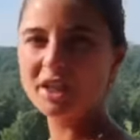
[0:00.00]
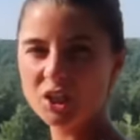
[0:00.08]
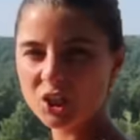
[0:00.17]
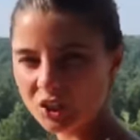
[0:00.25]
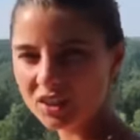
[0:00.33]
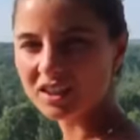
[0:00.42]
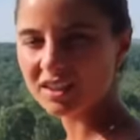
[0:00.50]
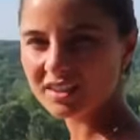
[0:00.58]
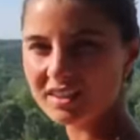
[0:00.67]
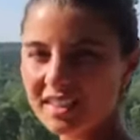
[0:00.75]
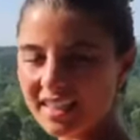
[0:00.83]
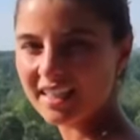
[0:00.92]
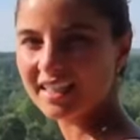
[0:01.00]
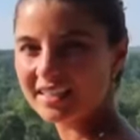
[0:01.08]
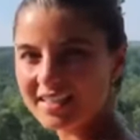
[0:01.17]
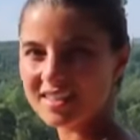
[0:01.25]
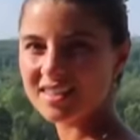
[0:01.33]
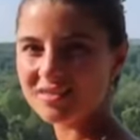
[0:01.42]
but it hurt. Like,
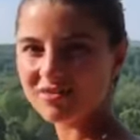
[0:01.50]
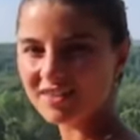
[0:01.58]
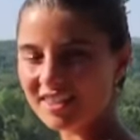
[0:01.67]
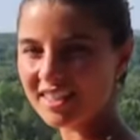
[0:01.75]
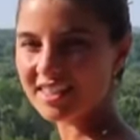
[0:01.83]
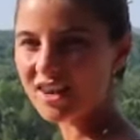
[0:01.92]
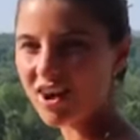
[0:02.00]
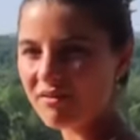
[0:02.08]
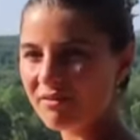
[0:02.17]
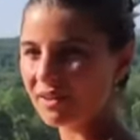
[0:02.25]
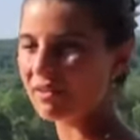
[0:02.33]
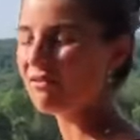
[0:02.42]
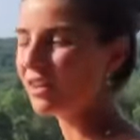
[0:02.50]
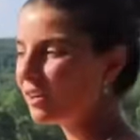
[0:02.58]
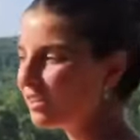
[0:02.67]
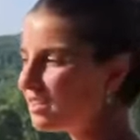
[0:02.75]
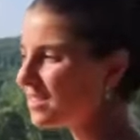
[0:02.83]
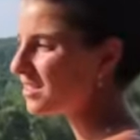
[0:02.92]
it's really tough on the
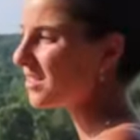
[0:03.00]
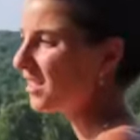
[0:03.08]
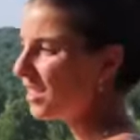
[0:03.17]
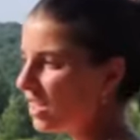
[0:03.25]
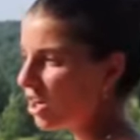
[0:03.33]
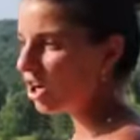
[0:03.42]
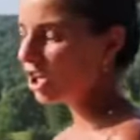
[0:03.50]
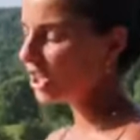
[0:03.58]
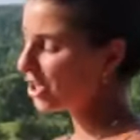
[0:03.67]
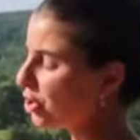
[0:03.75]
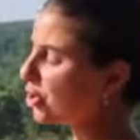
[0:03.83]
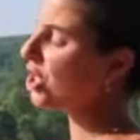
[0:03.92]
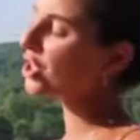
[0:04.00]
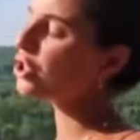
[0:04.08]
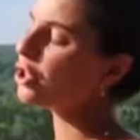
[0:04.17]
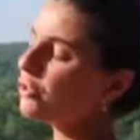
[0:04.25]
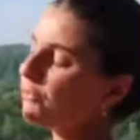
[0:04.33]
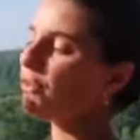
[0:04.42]
fingers. My little
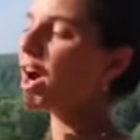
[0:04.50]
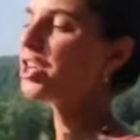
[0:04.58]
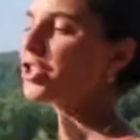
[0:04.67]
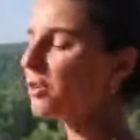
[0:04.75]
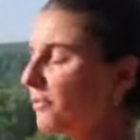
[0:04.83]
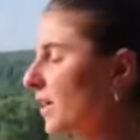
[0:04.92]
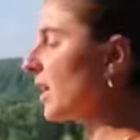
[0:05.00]
gentle fragile